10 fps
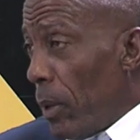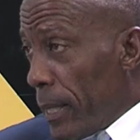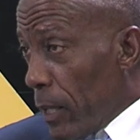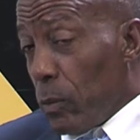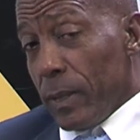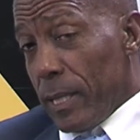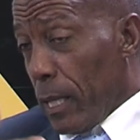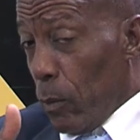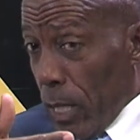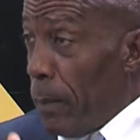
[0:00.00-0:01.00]
about that. We'll,
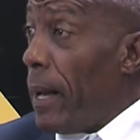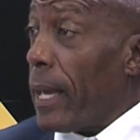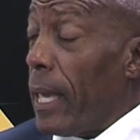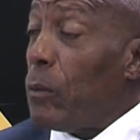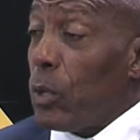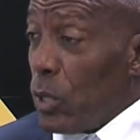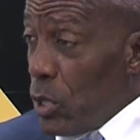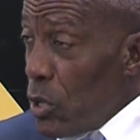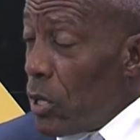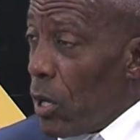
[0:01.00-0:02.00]
take, we'll come back here and we'll
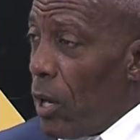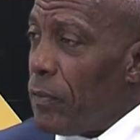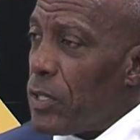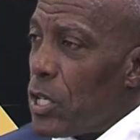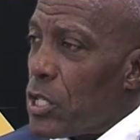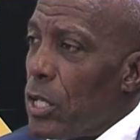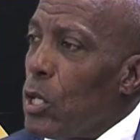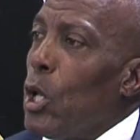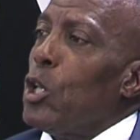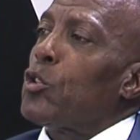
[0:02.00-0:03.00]
continue the conversation.
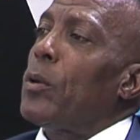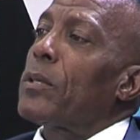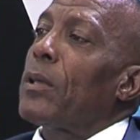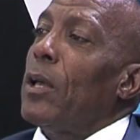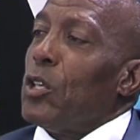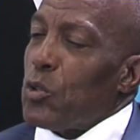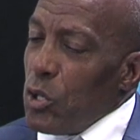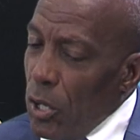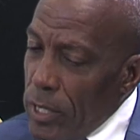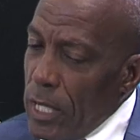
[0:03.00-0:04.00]
We definitely so, will. So,
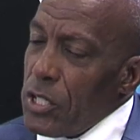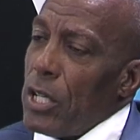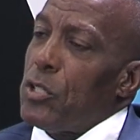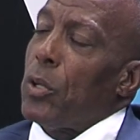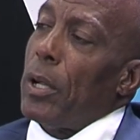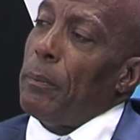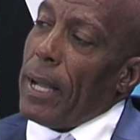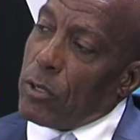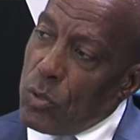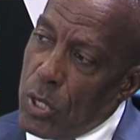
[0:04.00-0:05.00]
your intention is to come
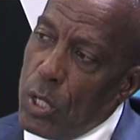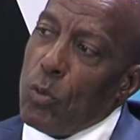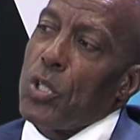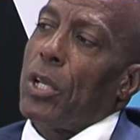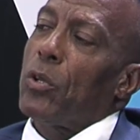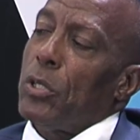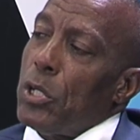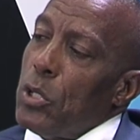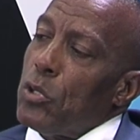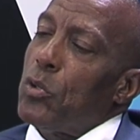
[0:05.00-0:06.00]
back to St. Lucia and
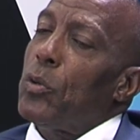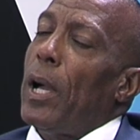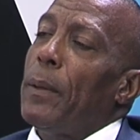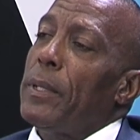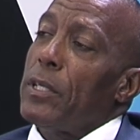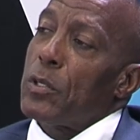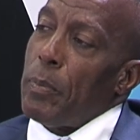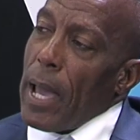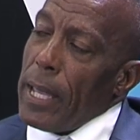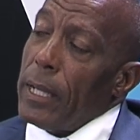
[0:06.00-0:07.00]
continue to um,
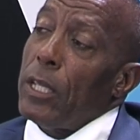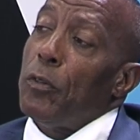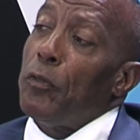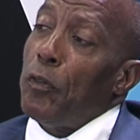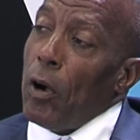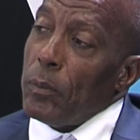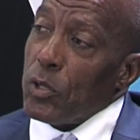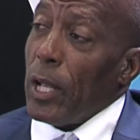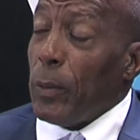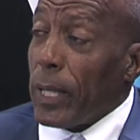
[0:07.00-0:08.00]
inspire and inform
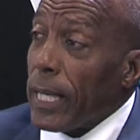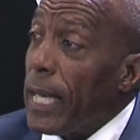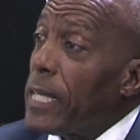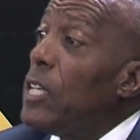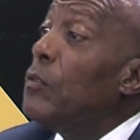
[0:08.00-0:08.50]
so that we can get